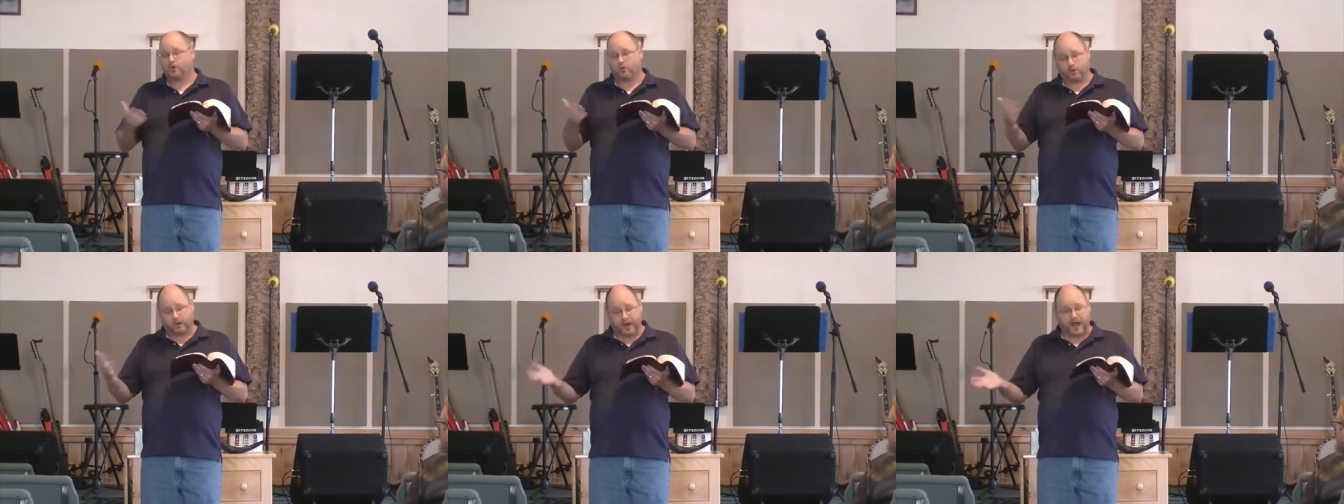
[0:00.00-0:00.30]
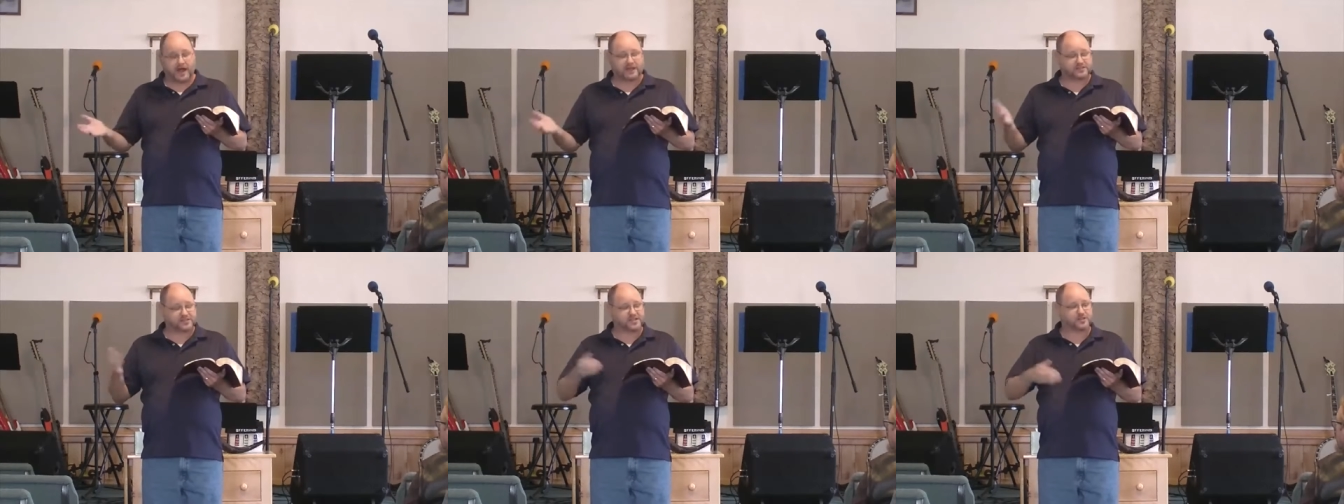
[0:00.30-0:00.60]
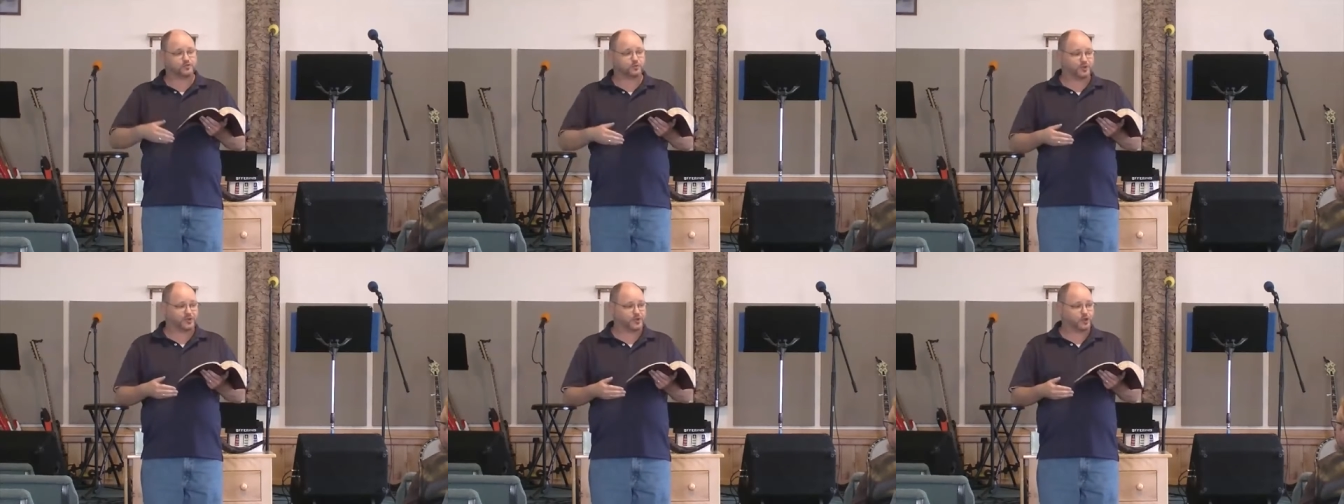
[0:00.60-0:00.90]
Well, God
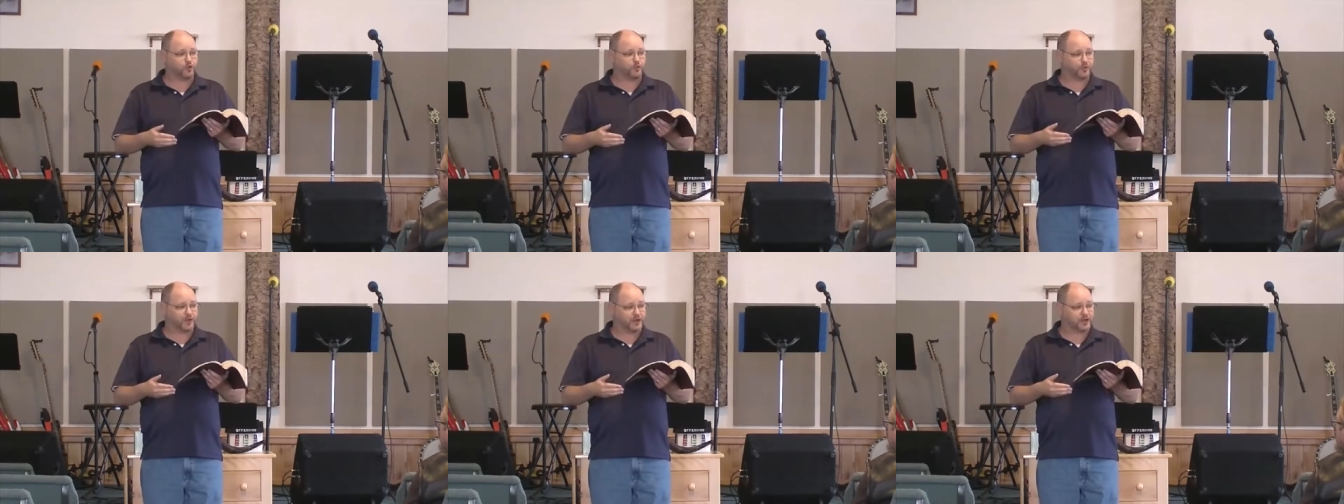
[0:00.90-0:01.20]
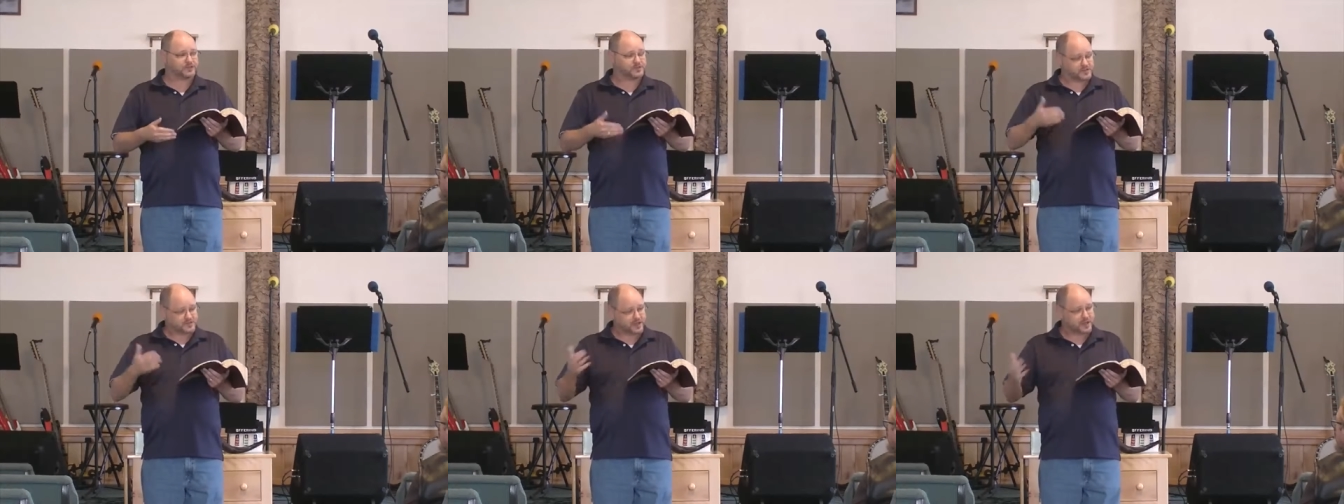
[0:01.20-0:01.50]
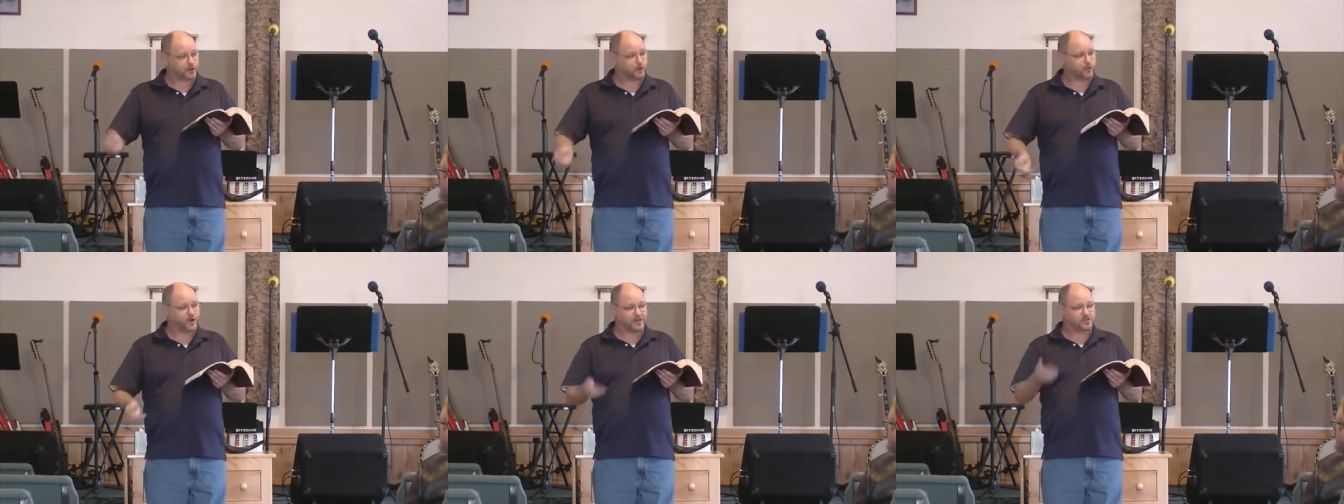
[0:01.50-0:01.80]
says we do because he's
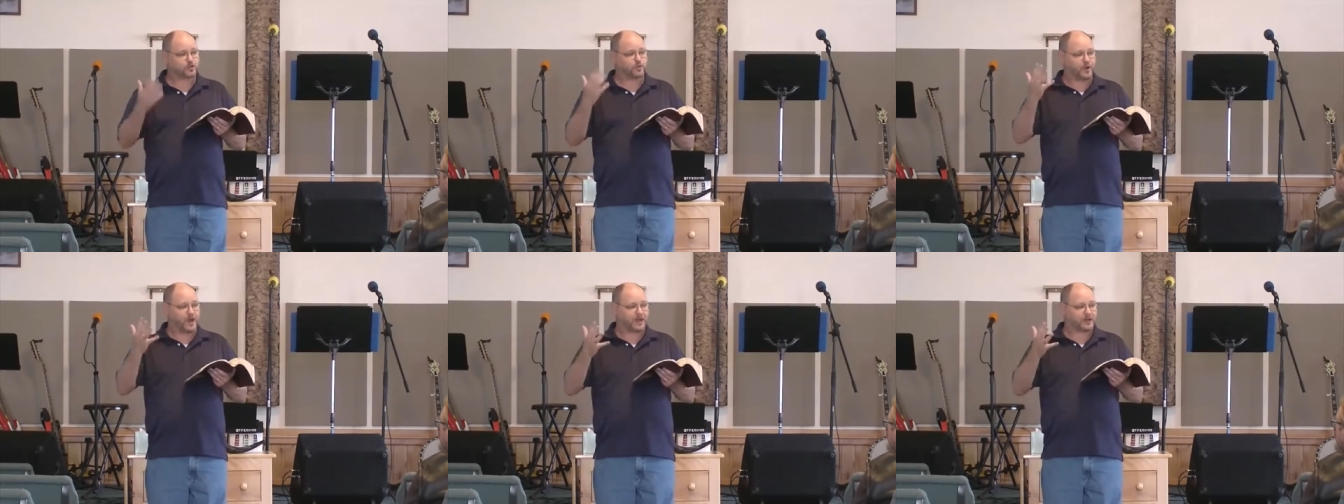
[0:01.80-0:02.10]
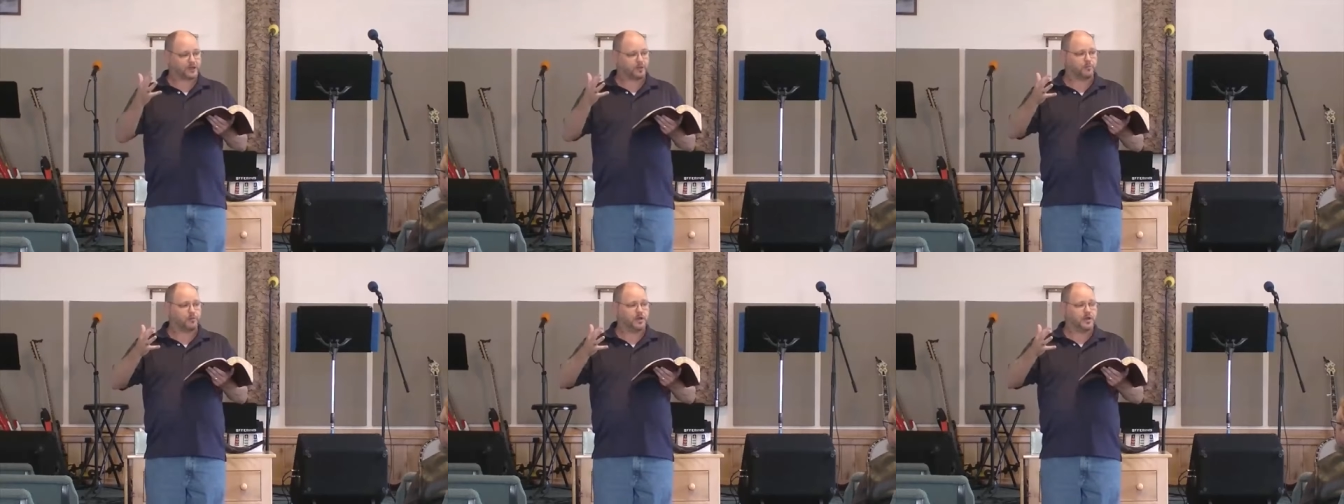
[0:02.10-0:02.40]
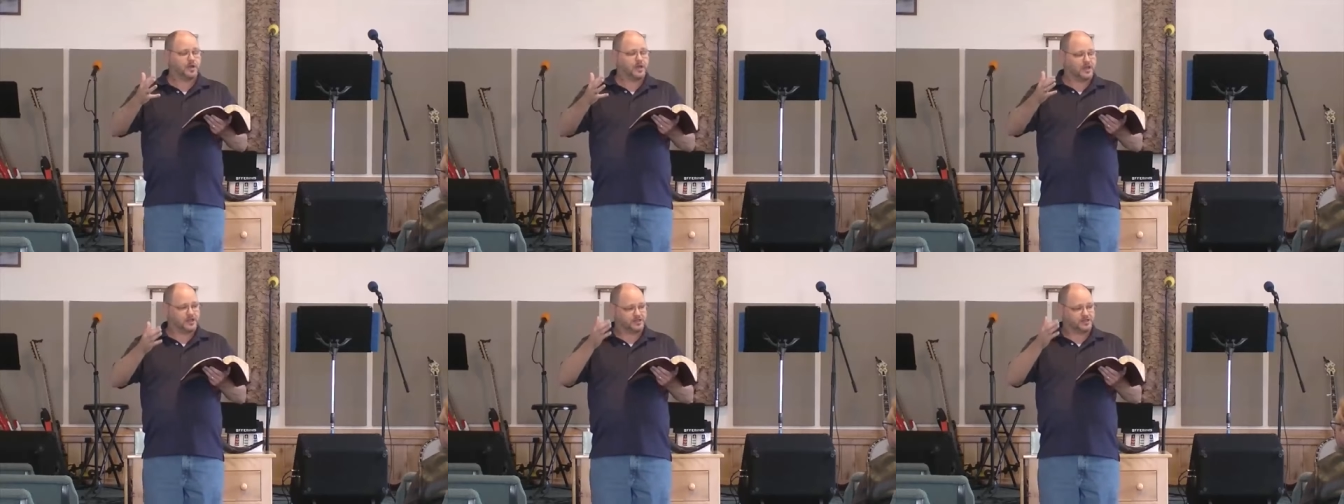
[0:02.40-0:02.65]
going to resurrect him.